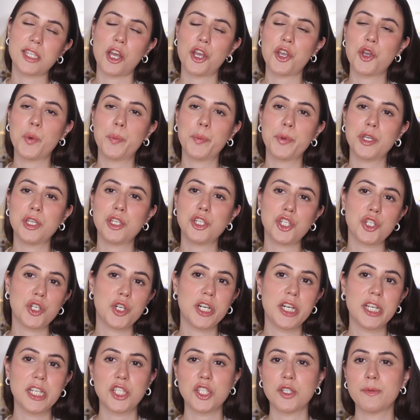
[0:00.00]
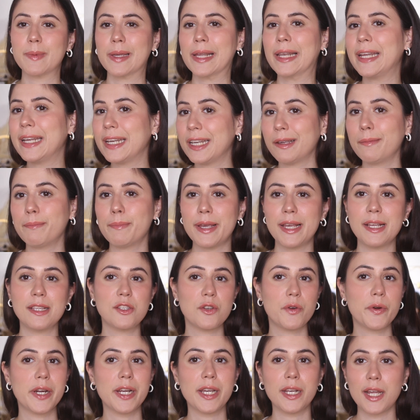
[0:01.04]
I hope you enjoyed some cleaning bits,
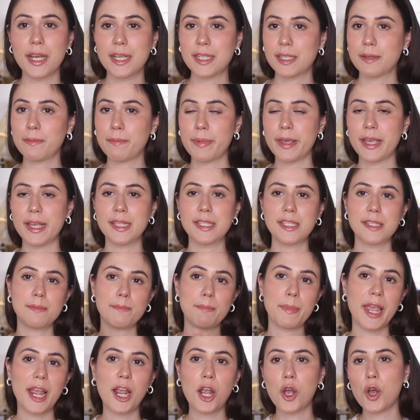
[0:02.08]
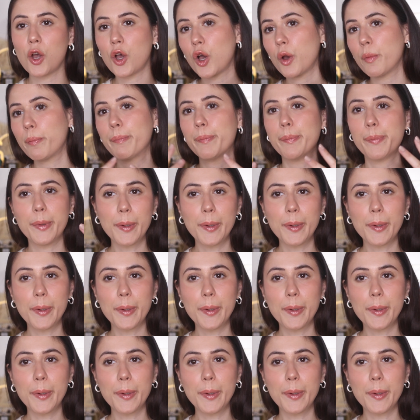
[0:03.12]
organizing bits, makeup,